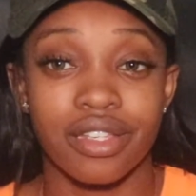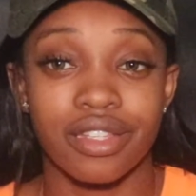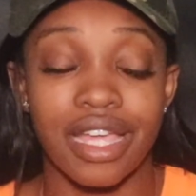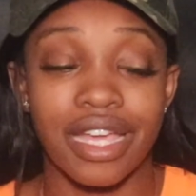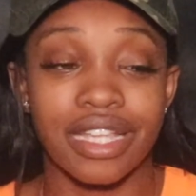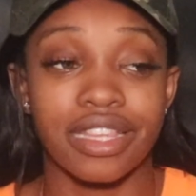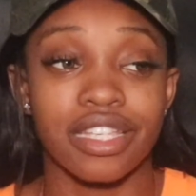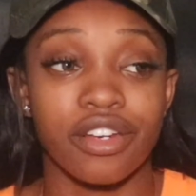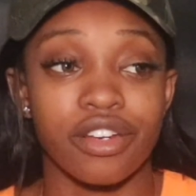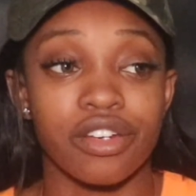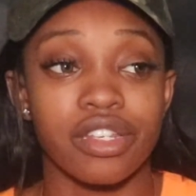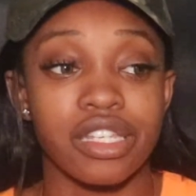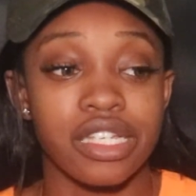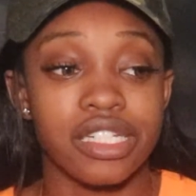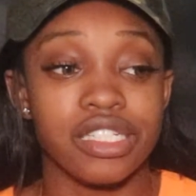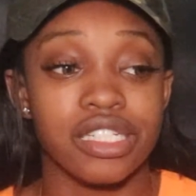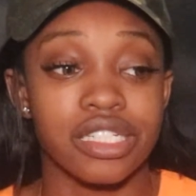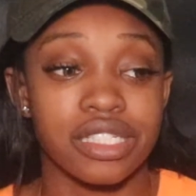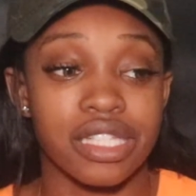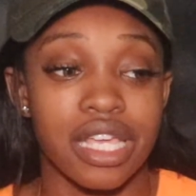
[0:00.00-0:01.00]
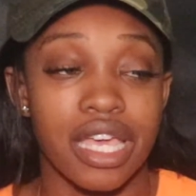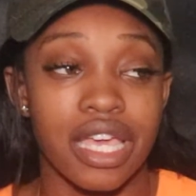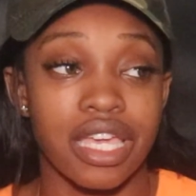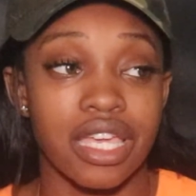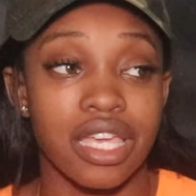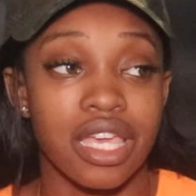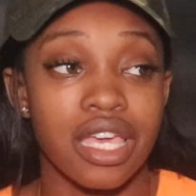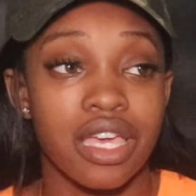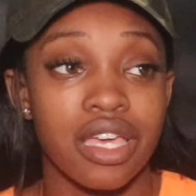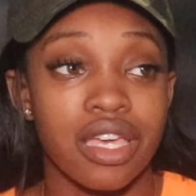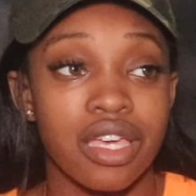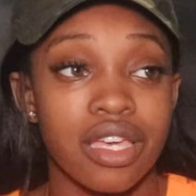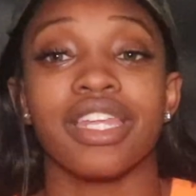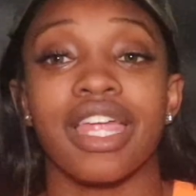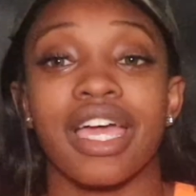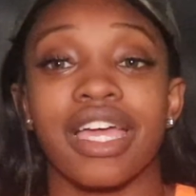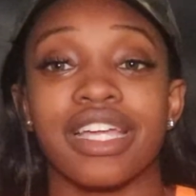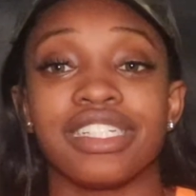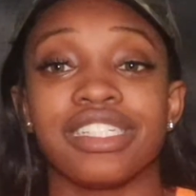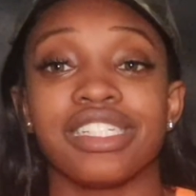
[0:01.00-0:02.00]
Like, literally just, like
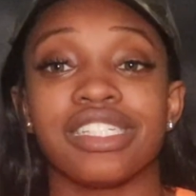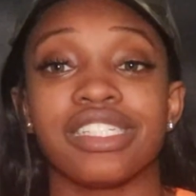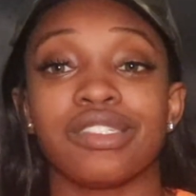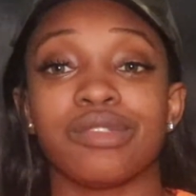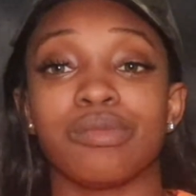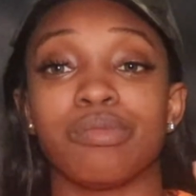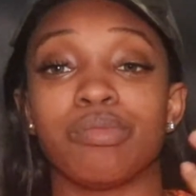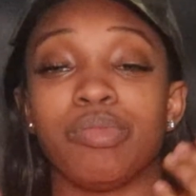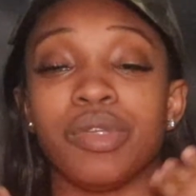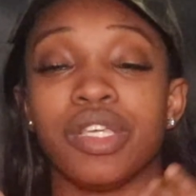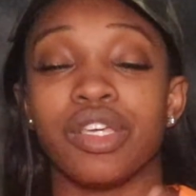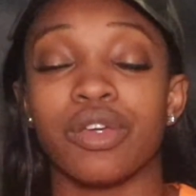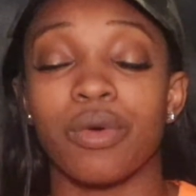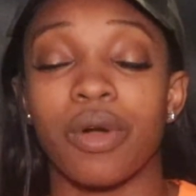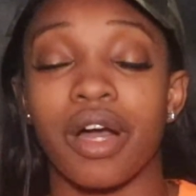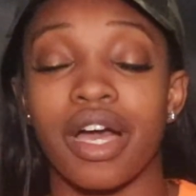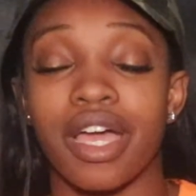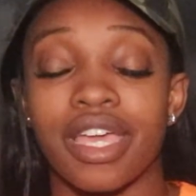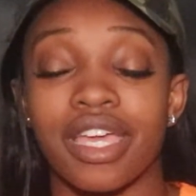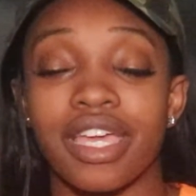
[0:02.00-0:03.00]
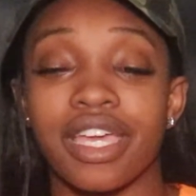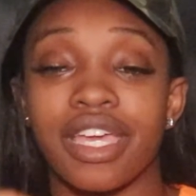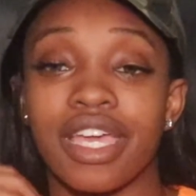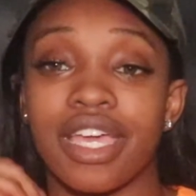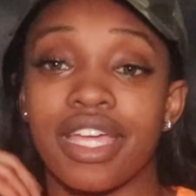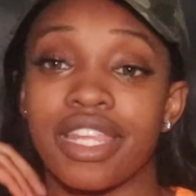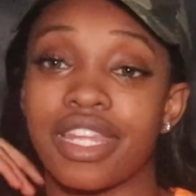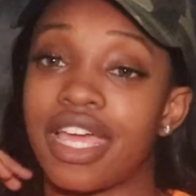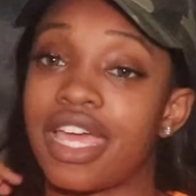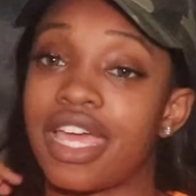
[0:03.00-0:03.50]
just be quiet and,